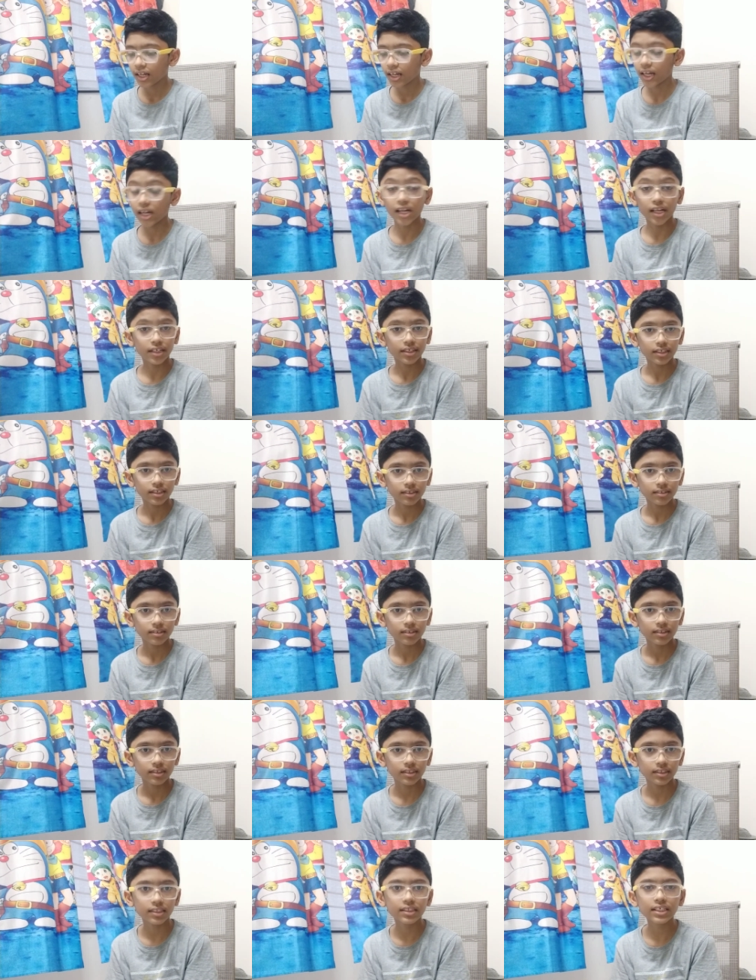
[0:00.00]
And
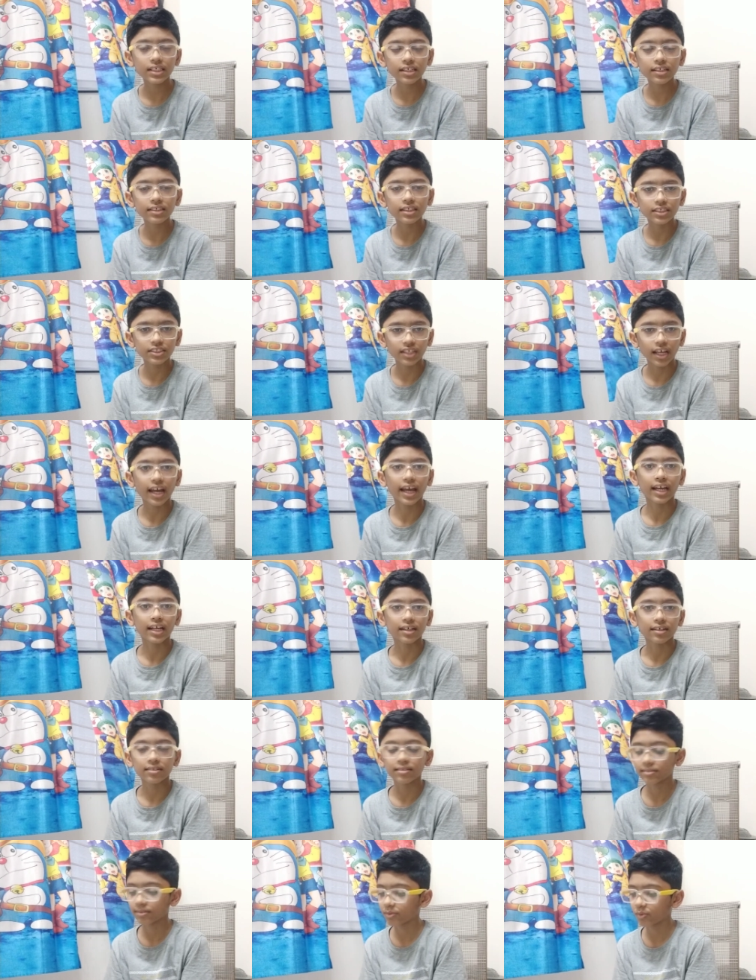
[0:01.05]
this is a saying
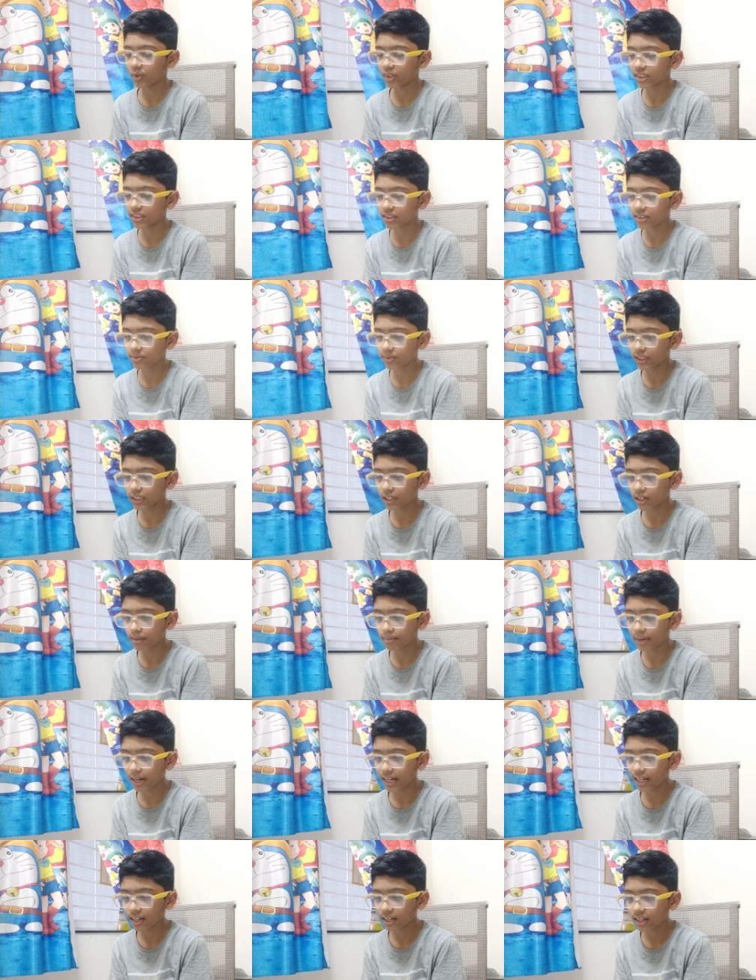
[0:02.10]
which is written
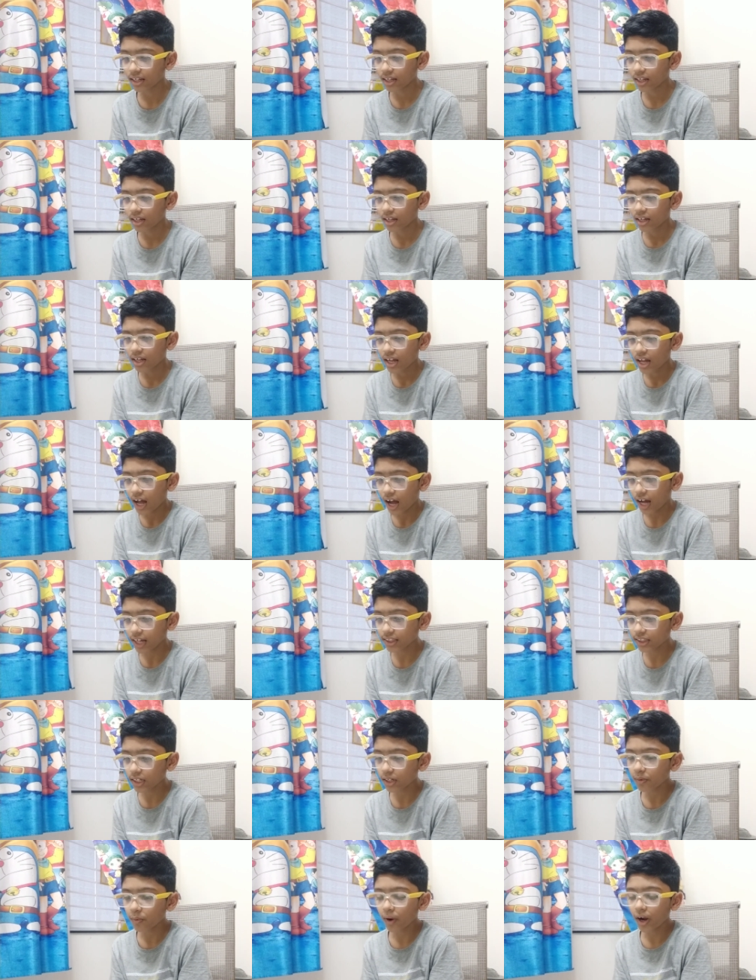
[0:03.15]
by
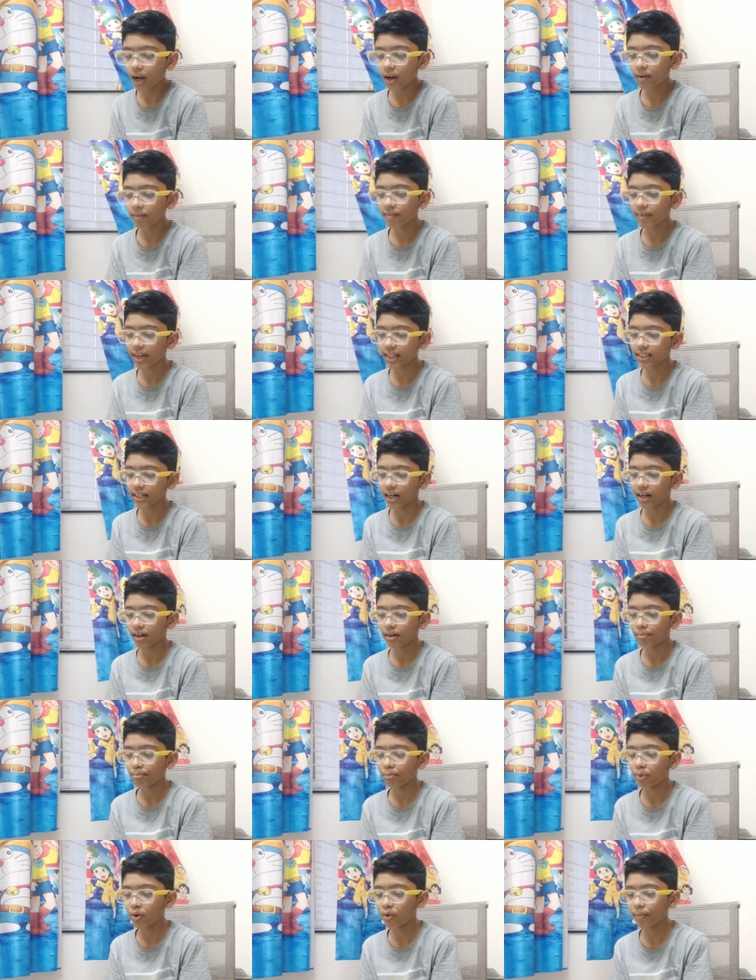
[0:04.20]
Atharva Veda,
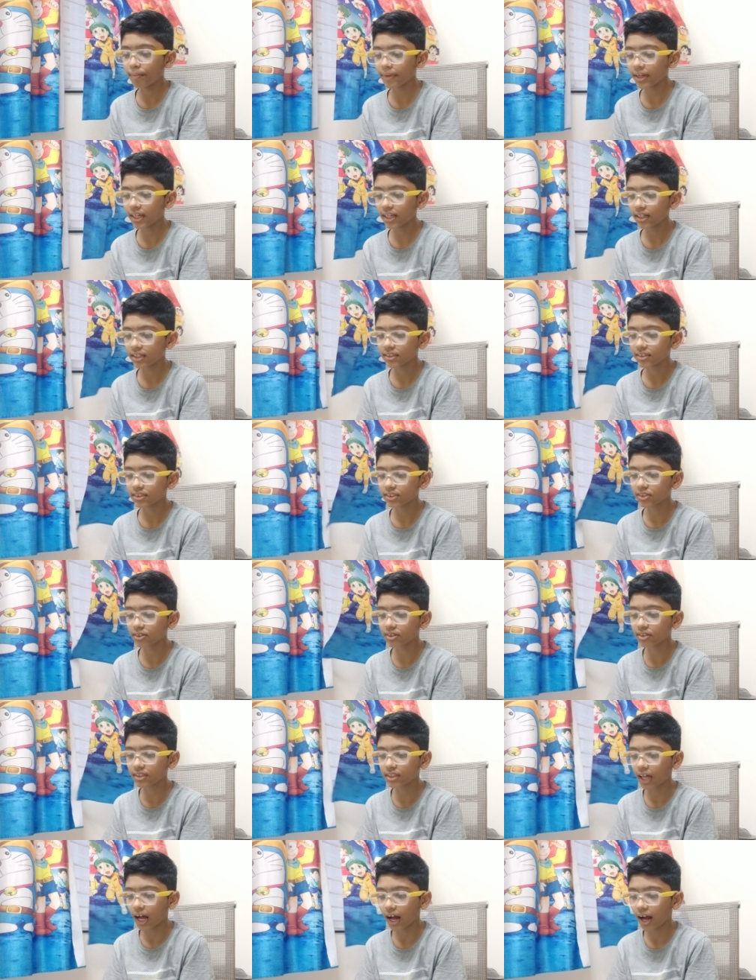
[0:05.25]
Bhumi
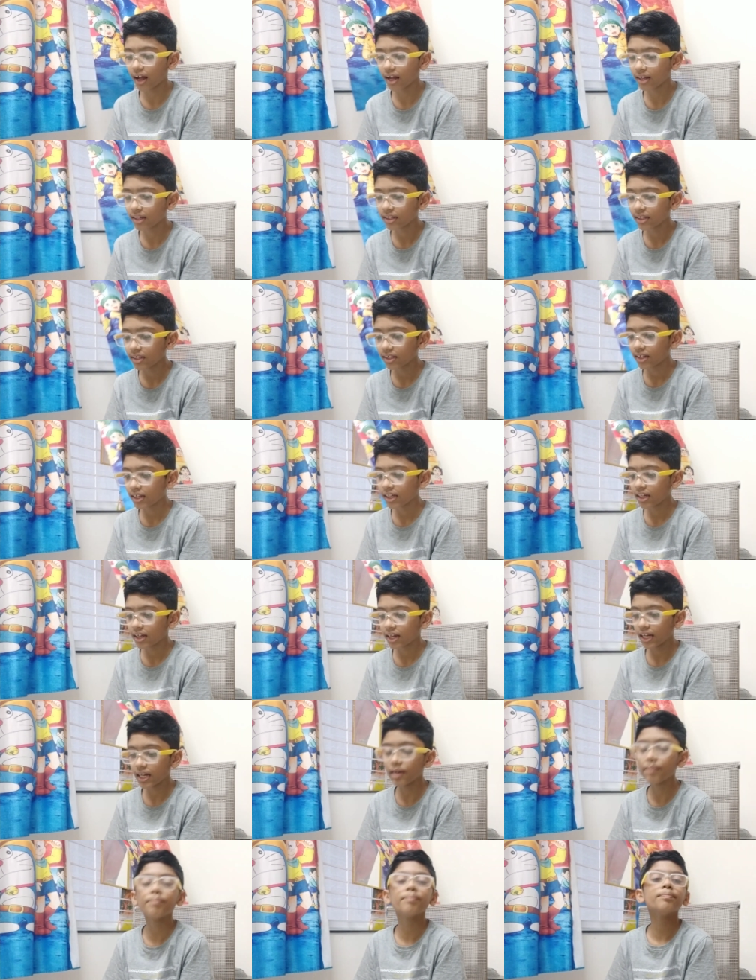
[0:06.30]
Sutta,
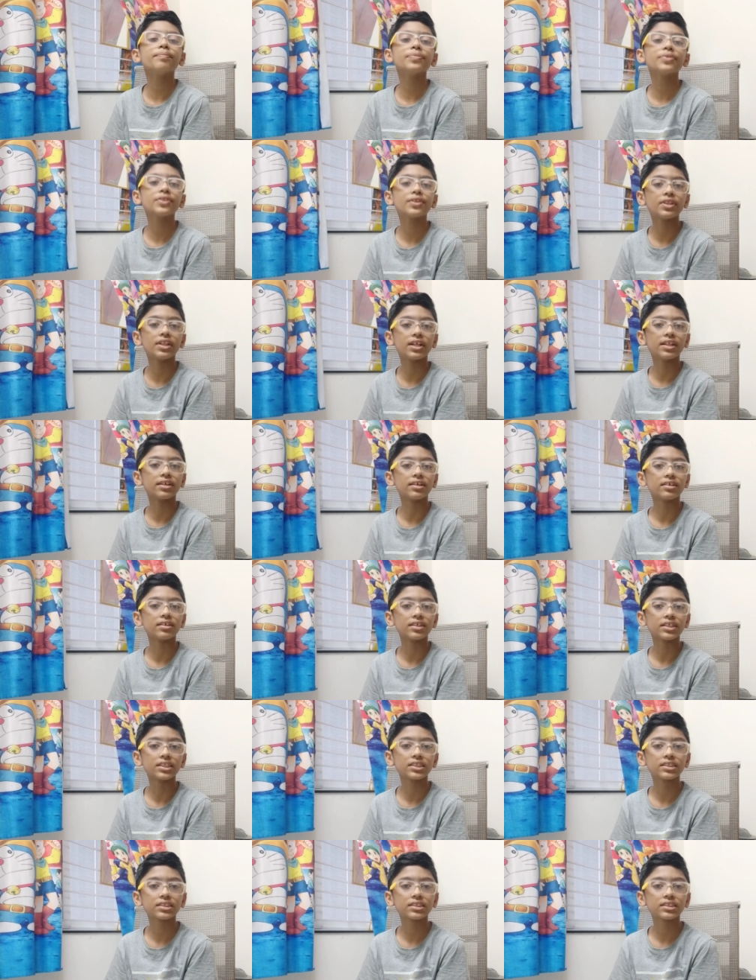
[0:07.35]
him delivered.